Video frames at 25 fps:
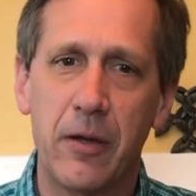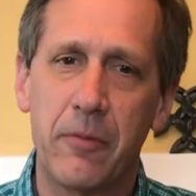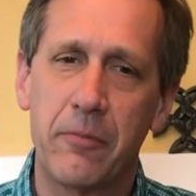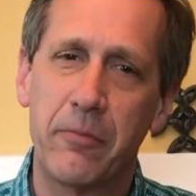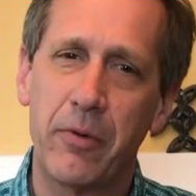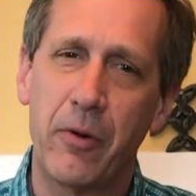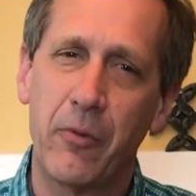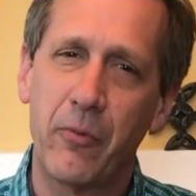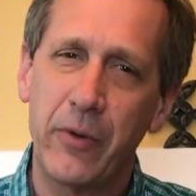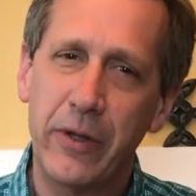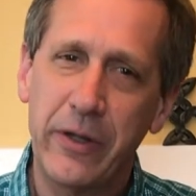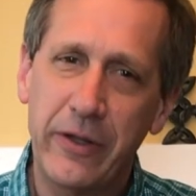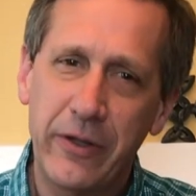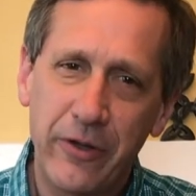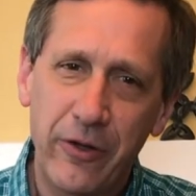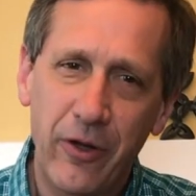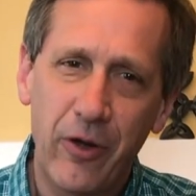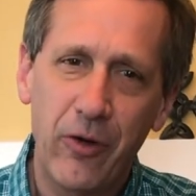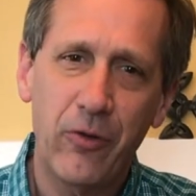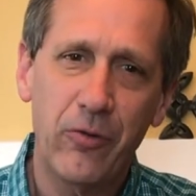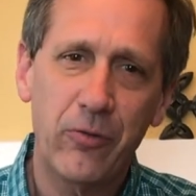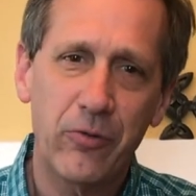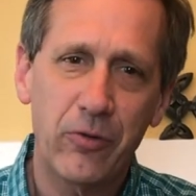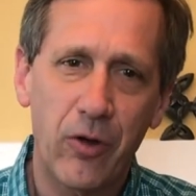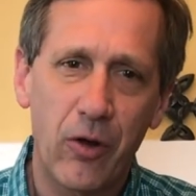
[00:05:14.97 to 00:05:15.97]
but we
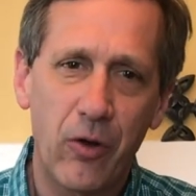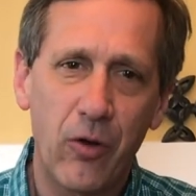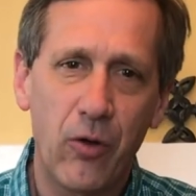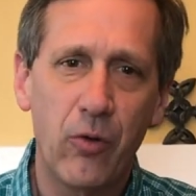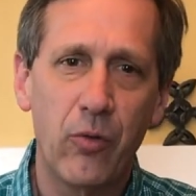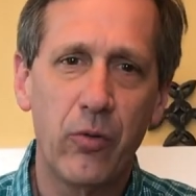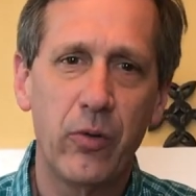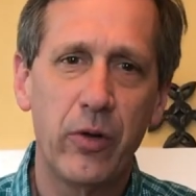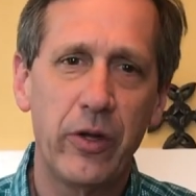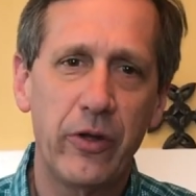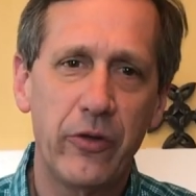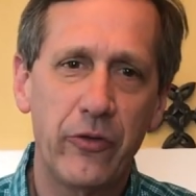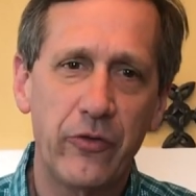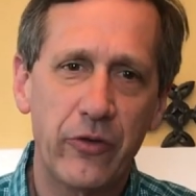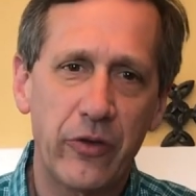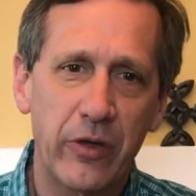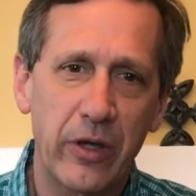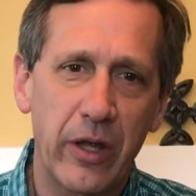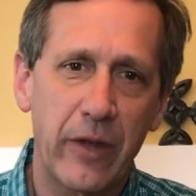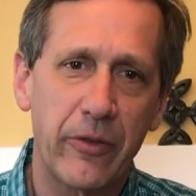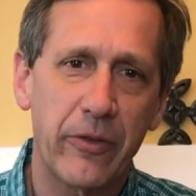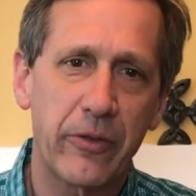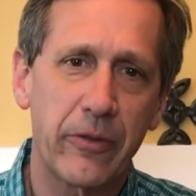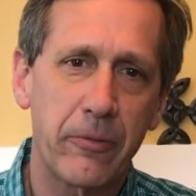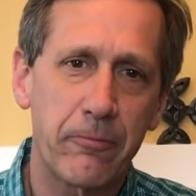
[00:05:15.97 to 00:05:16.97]
don't always
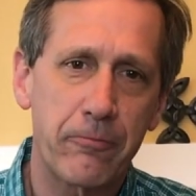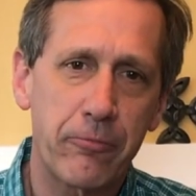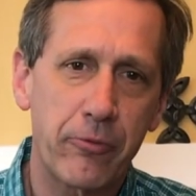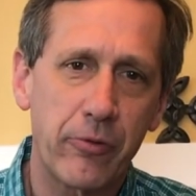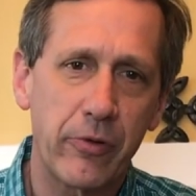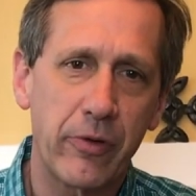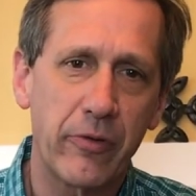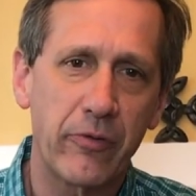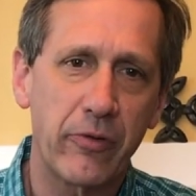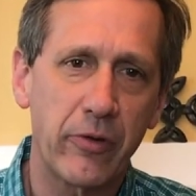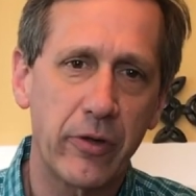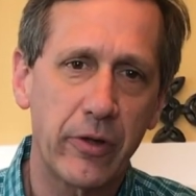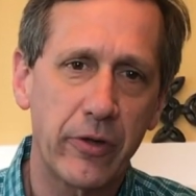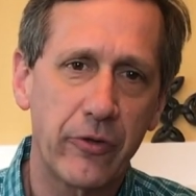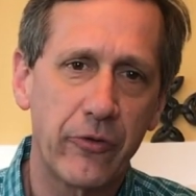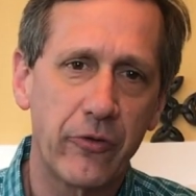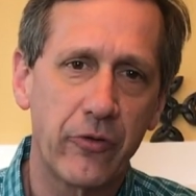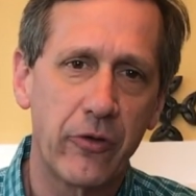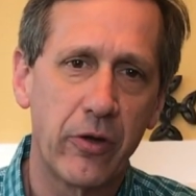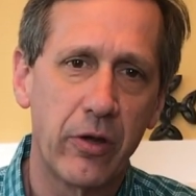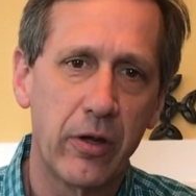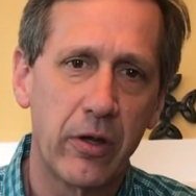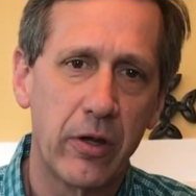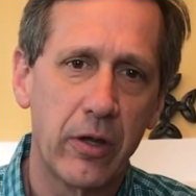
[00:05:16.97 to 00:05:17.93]
get the privilege